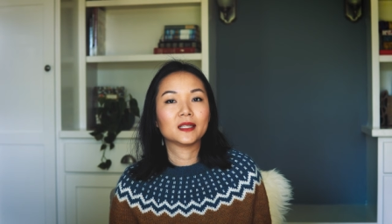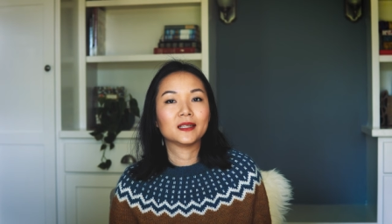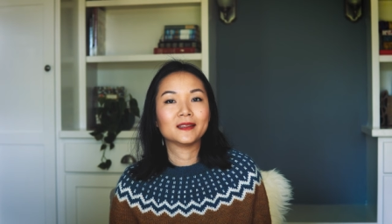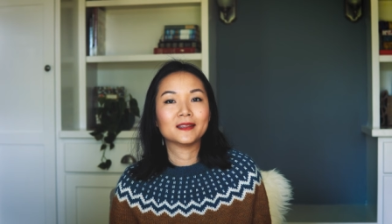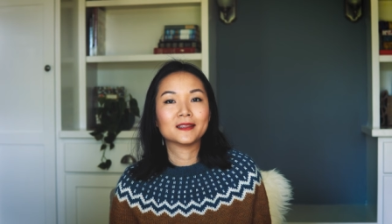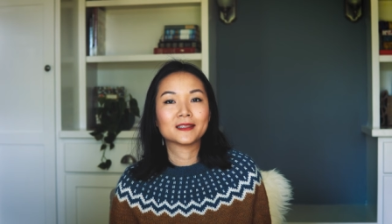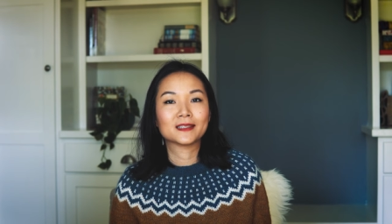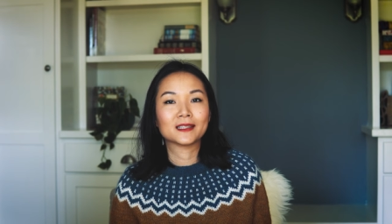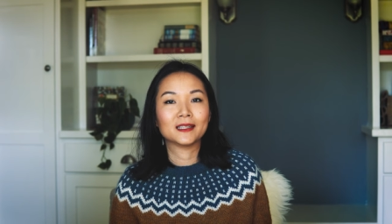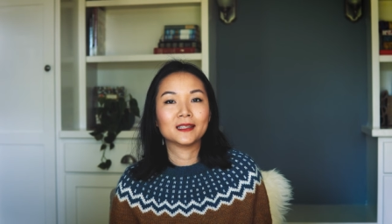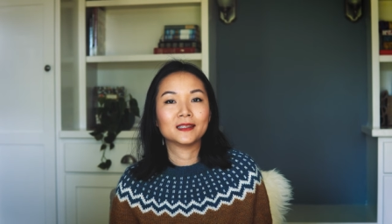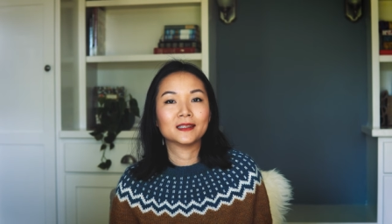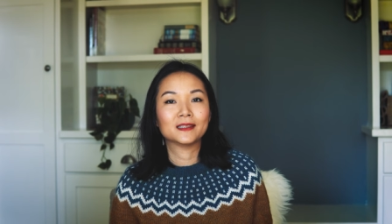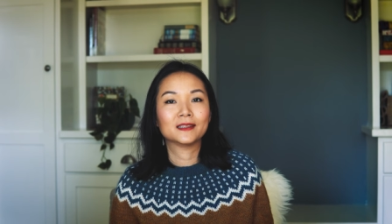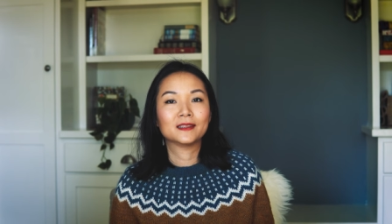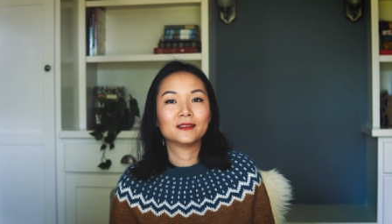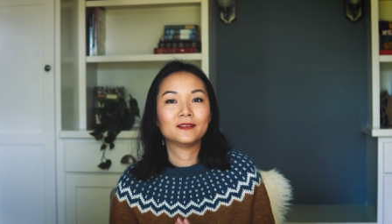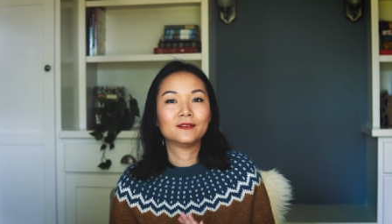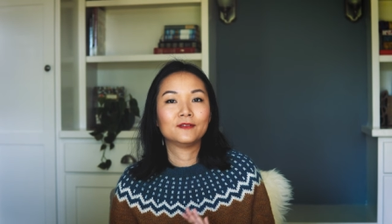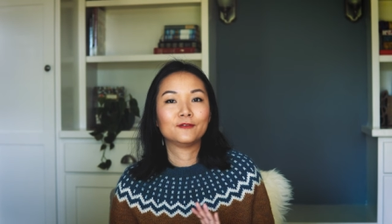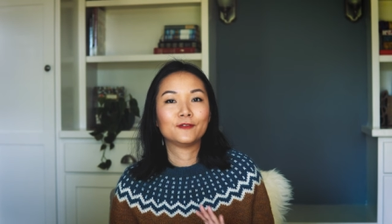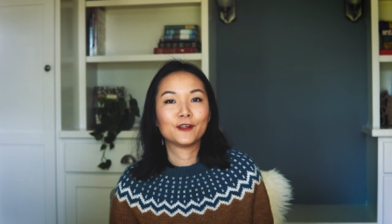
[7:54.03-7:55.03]
in the sink,
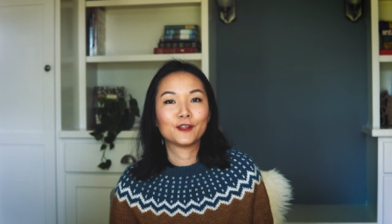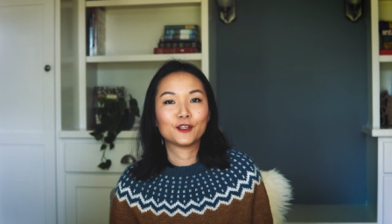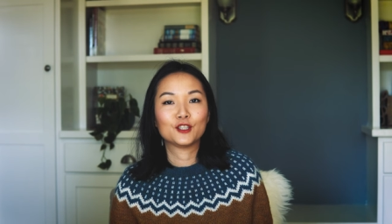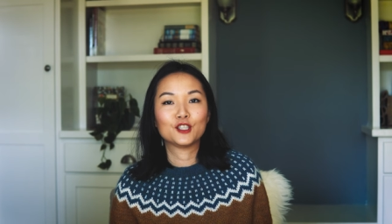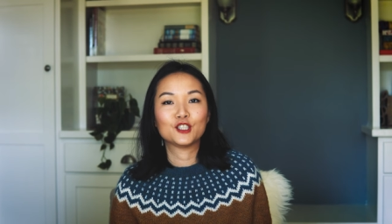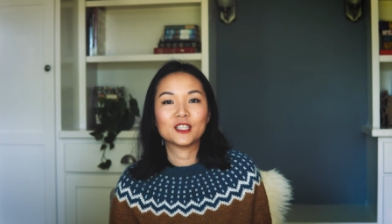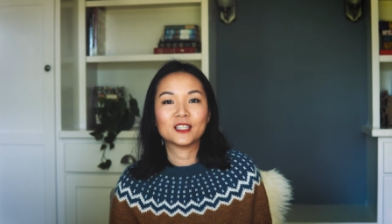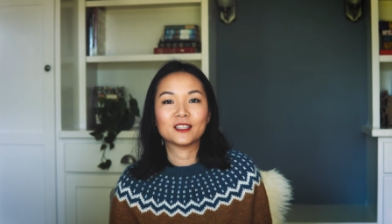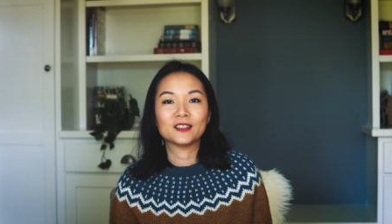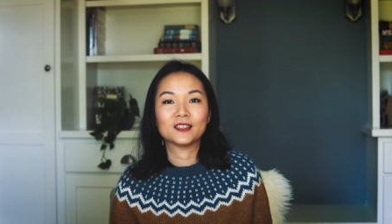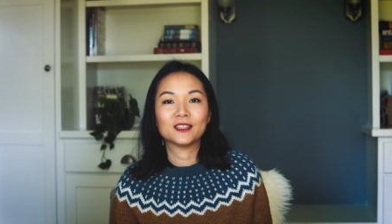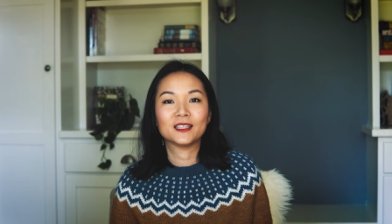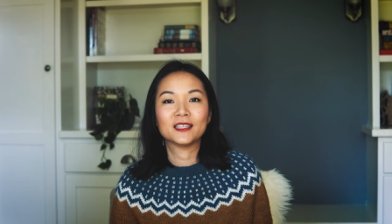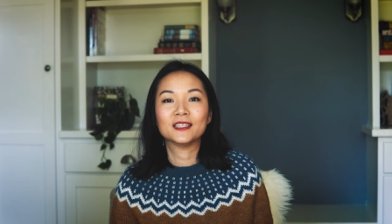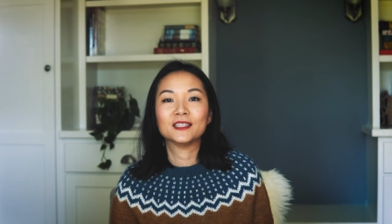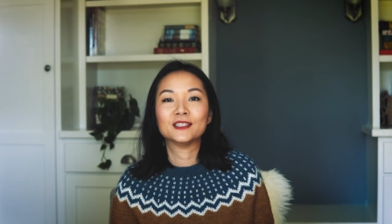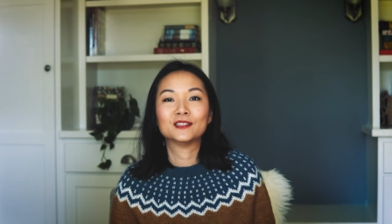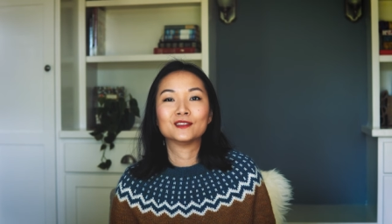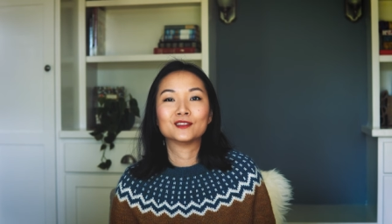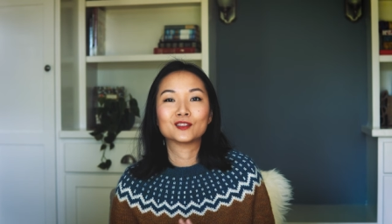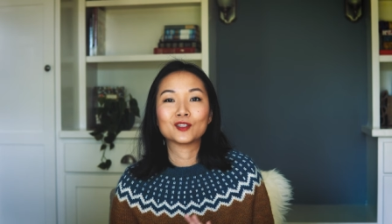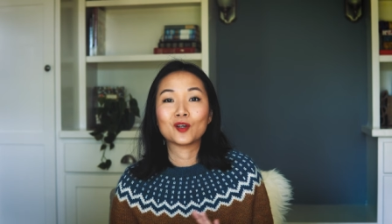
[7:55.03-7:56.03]
very
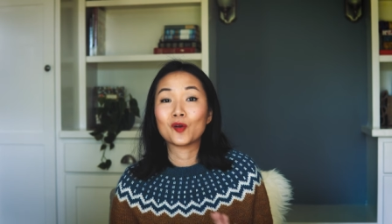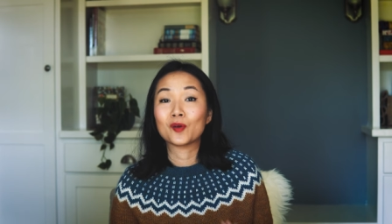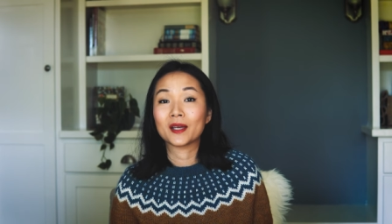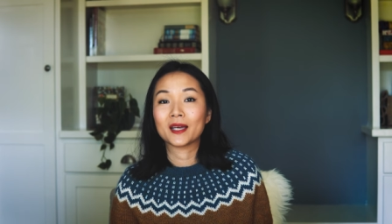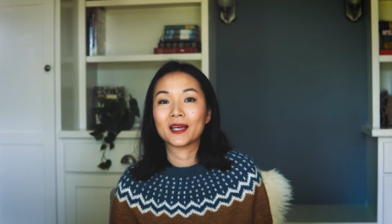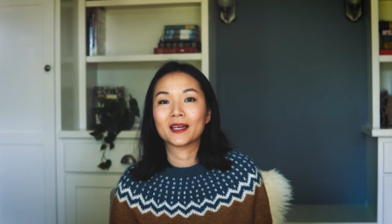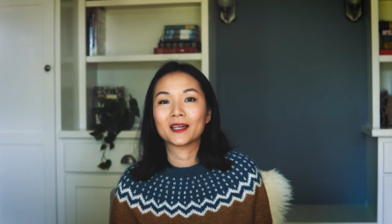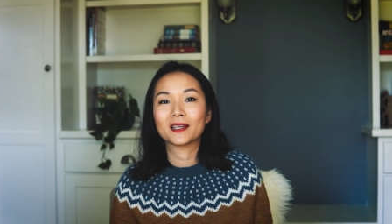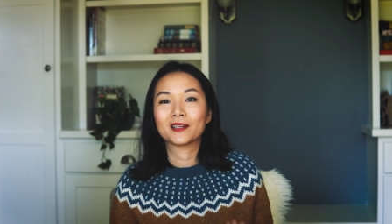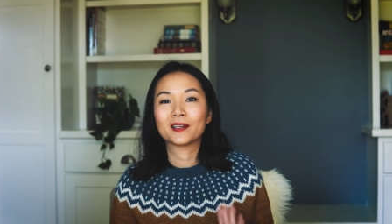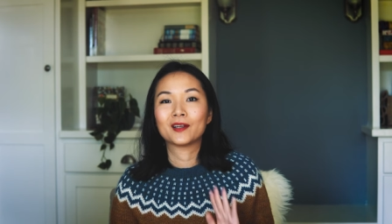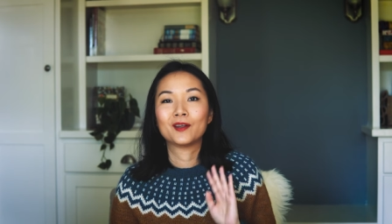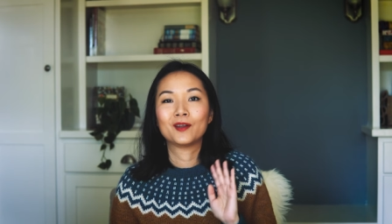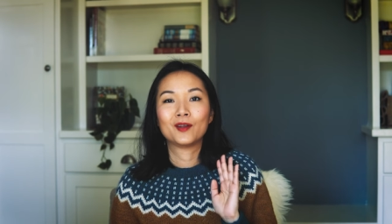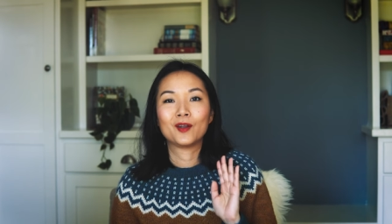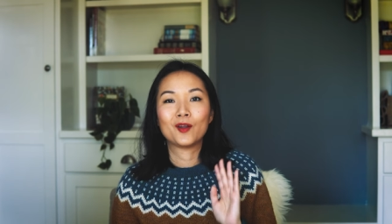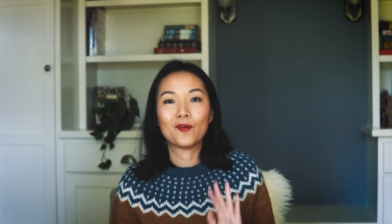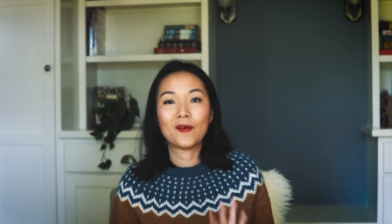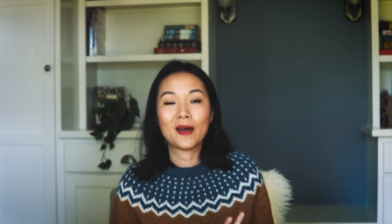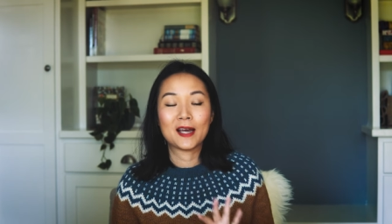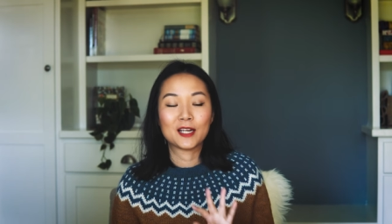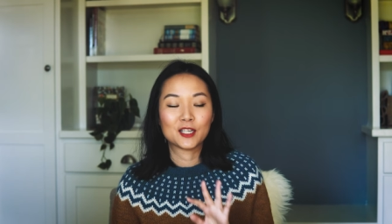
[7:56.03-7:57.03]
gently, soaking,
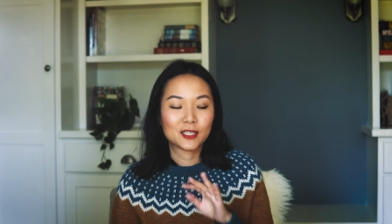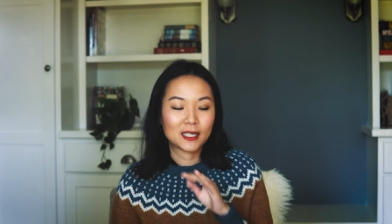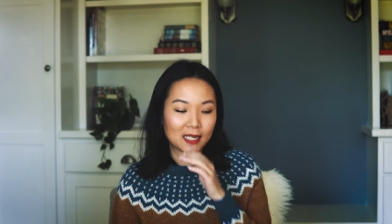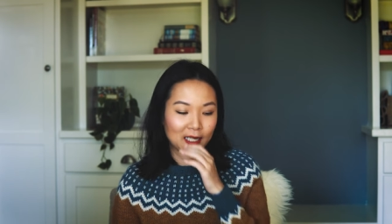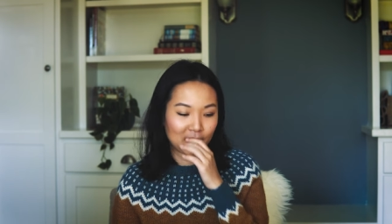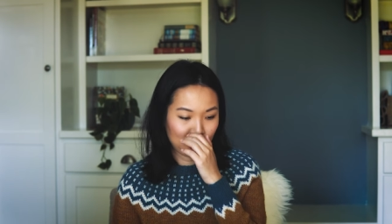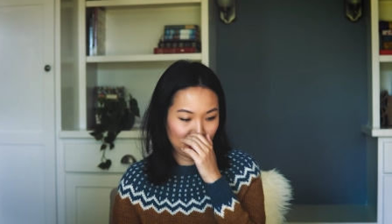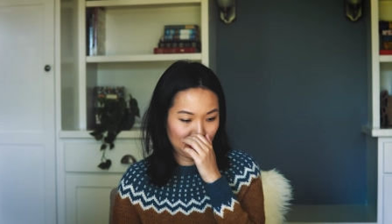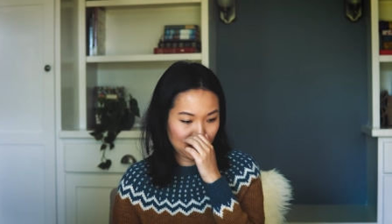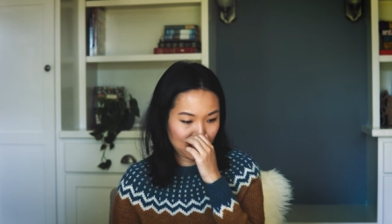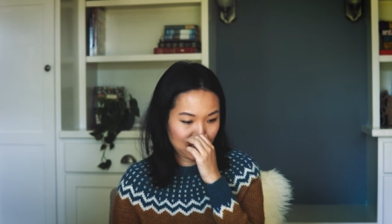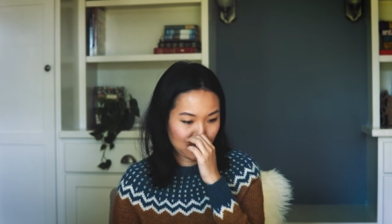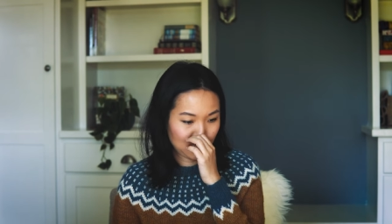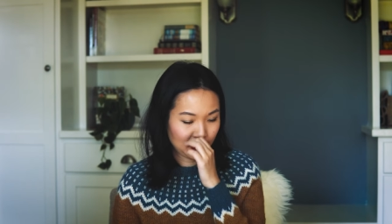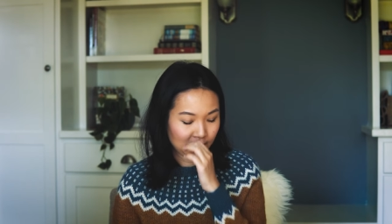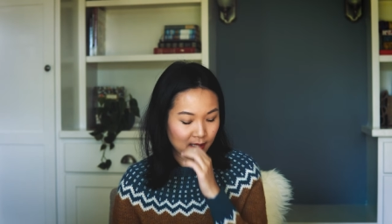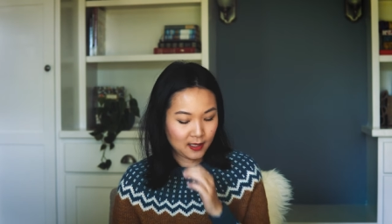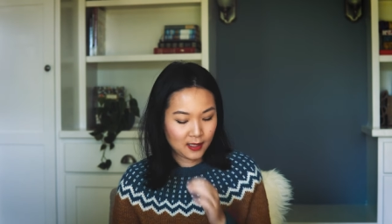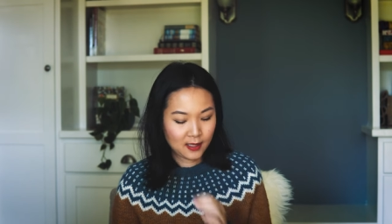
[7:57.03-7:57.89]
no agitation.